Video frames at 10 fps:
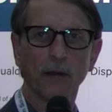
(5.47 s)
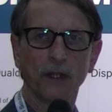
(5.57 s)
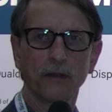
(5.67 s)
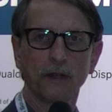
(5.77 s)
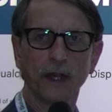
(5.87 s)

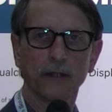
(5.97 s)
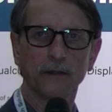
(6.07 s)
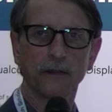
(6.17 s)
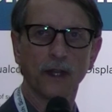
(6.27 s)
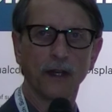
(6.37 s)
Week
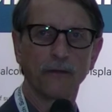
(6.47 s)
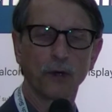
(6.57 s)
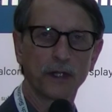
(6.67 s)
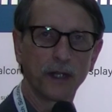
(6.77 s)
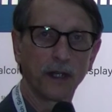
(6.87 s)

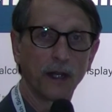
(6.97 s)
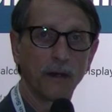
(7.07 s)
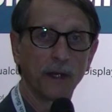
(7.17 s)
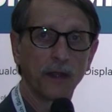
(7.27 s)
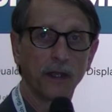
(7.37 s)
2014. Uh,
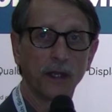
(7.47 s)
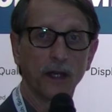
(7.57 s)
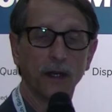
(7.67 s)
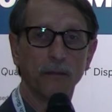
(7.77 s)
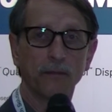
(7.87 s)
I'm in the
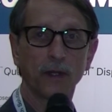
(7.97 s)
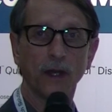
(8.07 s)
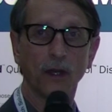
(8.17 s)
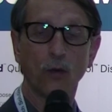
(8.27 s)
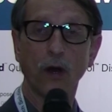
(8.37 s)
uh,
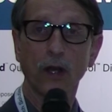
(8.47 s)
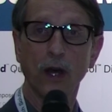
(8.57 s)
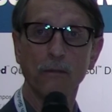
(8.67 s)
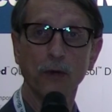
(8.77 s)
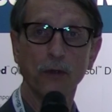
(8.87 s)
uh,
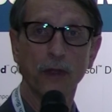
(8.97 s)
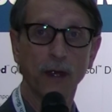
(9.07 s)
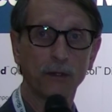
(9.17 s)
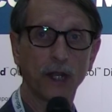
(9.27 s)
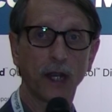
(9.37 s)
Qualcomm booth
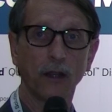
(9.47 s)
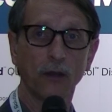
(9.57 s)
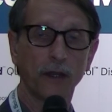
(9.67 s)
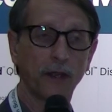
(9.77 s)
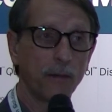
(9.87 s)
and we're taking a
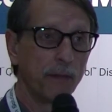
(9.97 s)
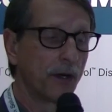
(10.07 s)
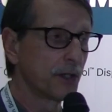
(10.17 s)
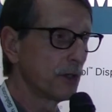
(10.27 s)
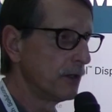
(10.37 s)
look at their
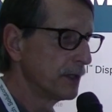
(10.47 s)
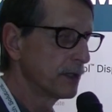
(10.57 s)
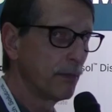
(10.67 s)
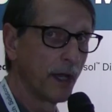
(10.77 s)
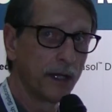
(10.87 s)
Mirasol
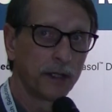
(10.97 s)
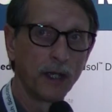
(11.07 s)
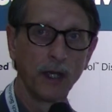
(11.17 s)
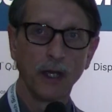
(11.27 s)
displays.